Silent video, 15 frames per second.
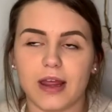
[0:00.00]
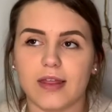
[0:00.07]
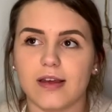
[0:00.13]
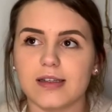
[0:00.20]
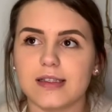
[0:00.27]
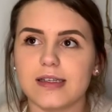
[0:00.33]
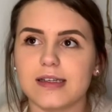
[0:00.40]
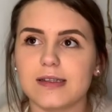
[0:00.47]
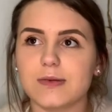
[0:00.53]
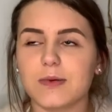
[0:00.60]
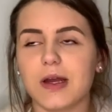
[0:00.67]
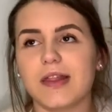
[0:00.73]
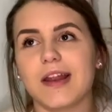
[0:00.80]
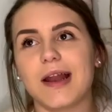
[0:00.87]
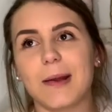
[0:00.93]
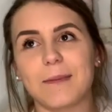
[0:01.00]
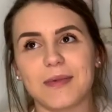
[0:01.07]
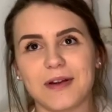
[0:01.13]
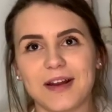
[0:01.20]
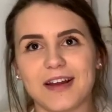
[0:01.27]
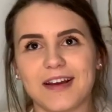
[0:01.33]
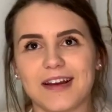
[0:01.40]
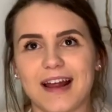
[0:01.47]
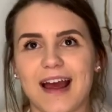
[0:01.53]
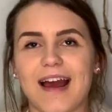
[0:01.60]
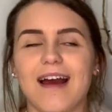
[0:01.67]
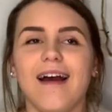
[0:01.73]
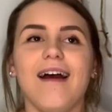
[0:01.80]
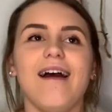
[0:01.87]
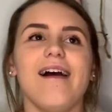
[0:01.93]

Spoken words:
This is one that I'm pretty good at.